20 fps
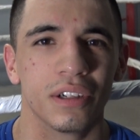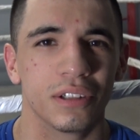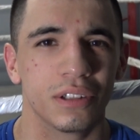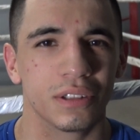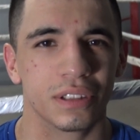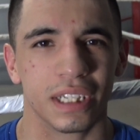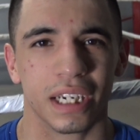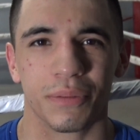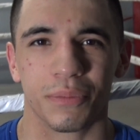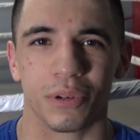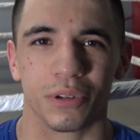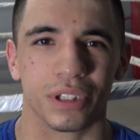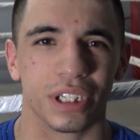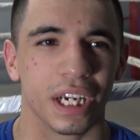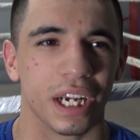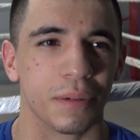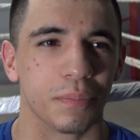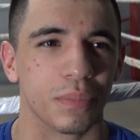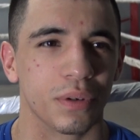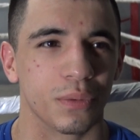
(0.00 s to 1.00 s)
two-time world
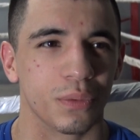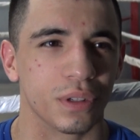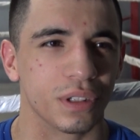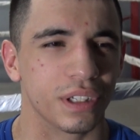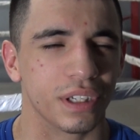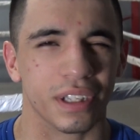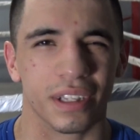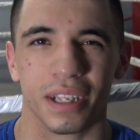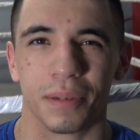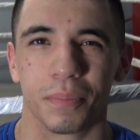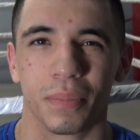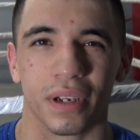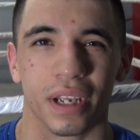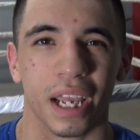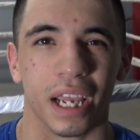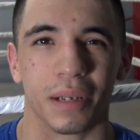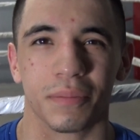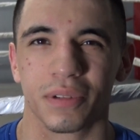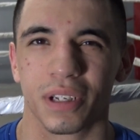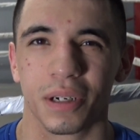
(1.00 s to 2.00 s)
champion, went to the Olympic
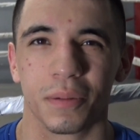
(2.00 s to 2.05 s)
Games